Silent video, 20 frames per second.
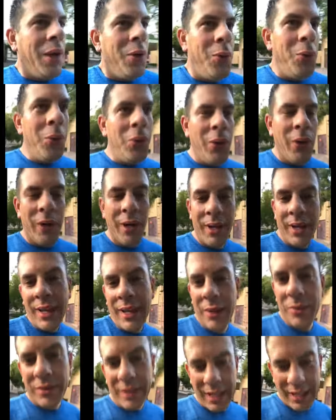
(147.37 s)
Whew,
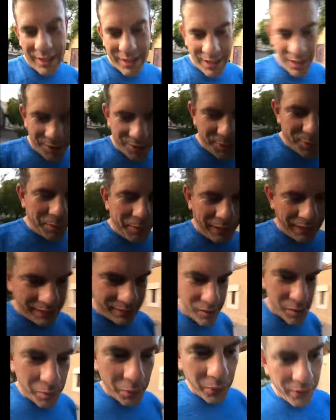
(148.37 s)
it was kind of tough
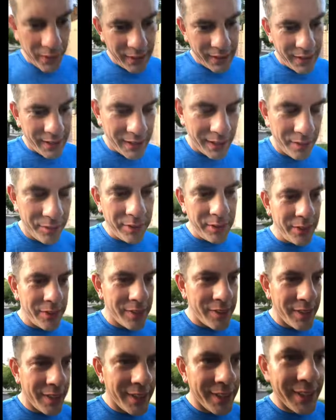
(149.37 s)
playing this morning. I
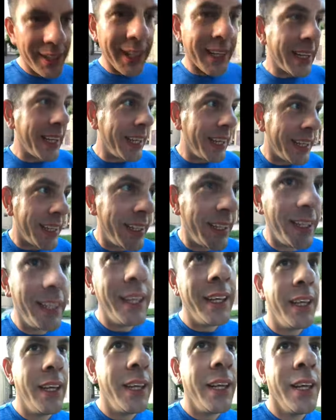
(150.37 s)
felt uh, dead leg
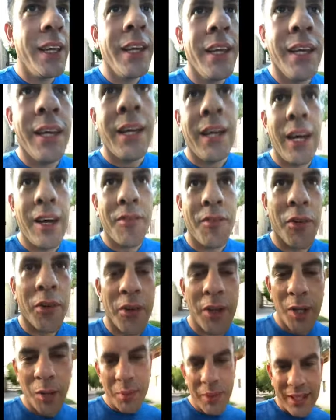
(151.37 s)

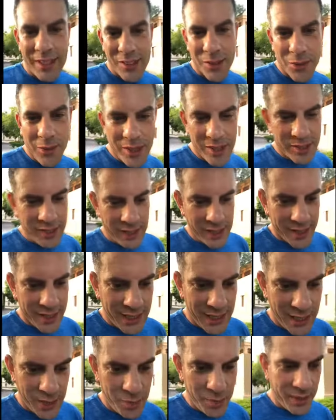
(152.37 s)
after uh, playing squash
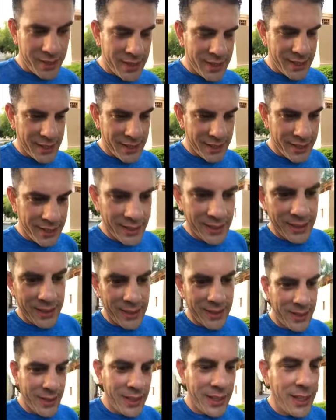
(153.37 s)
last night. But uh,
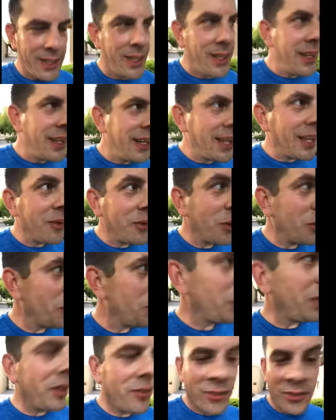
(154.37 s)
anyway, we
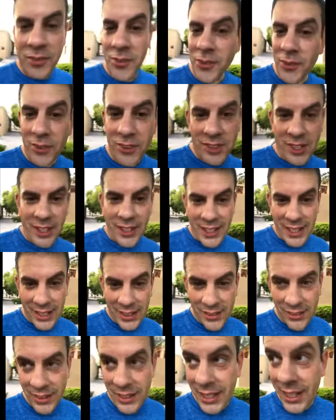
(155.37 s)
played for a full solid
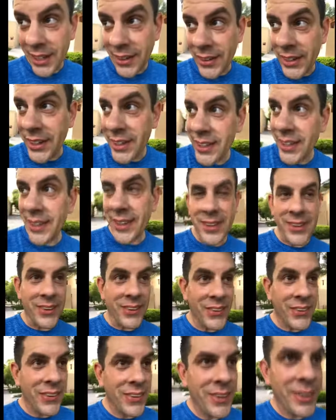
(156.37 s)
hour and got her done.
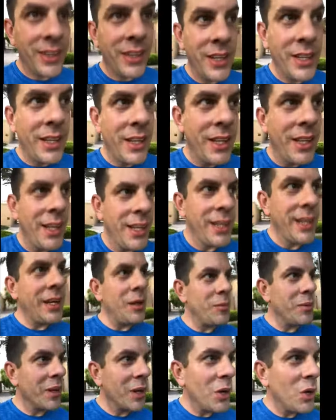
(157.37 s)
So now
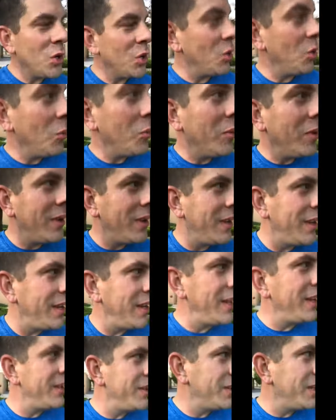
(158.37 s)
I'm gonna go home,
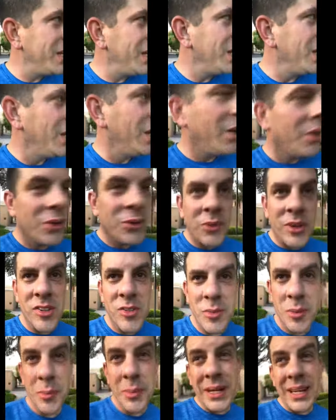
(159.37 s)

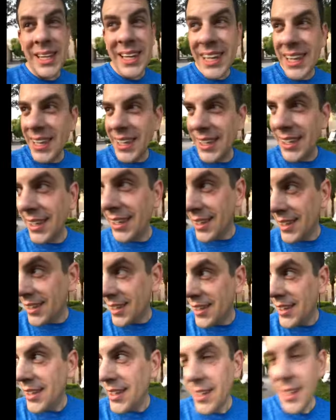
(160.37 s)
rest my body,
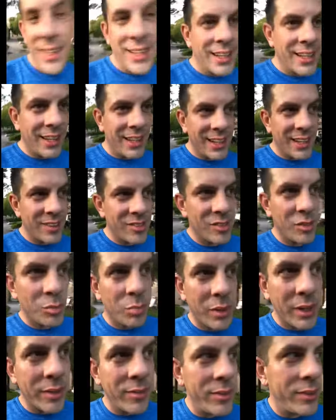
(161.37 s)
get a nice little
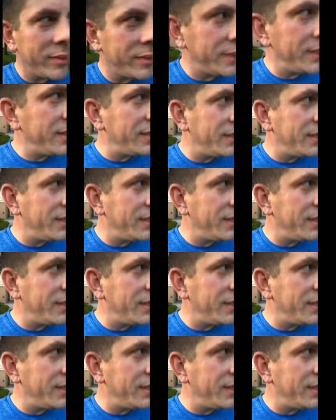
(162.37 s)
breakfast,